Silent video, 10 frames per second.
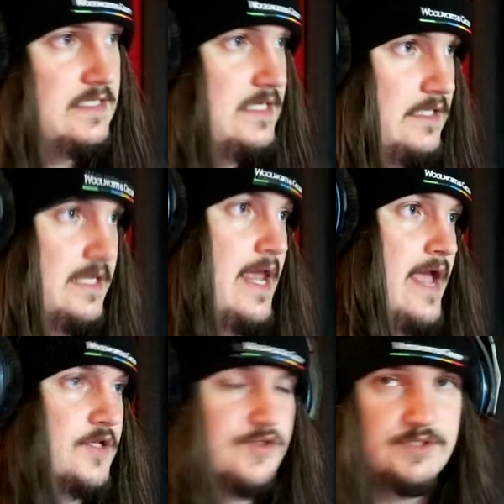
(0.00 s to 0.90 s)
dealing
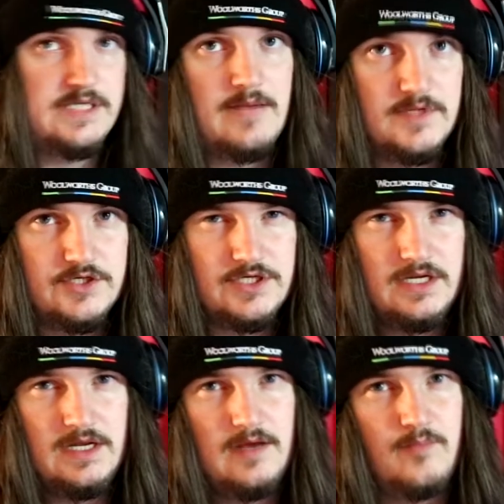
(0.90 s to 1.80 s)
extra damage,
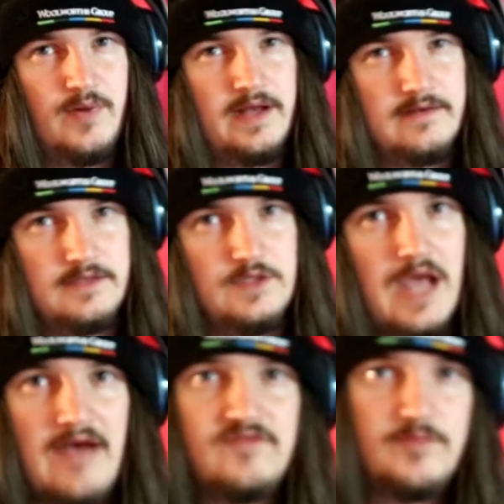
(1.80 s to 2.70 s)
but you
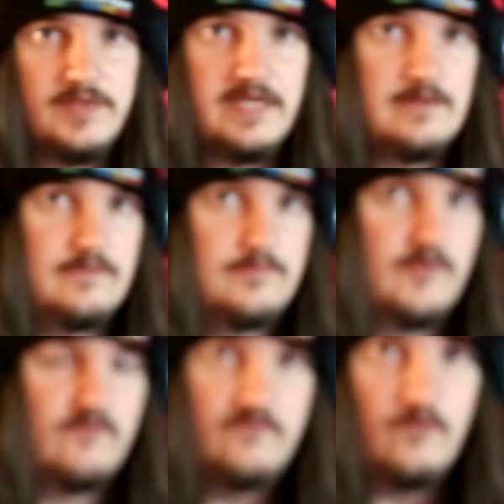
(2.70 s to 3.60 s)
have to play it
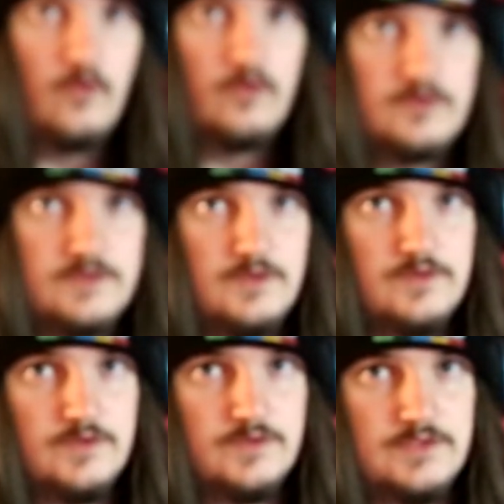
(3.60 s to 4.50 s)
before you
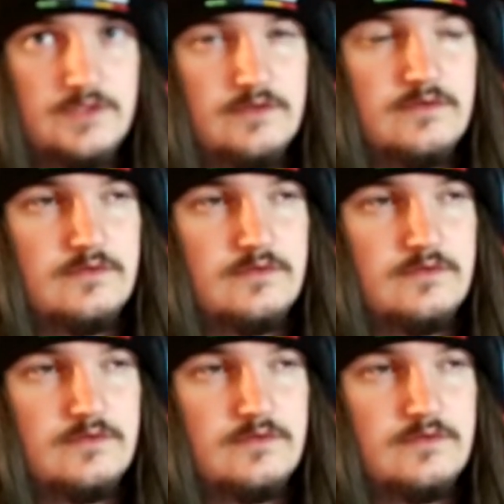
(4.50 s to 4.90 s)
use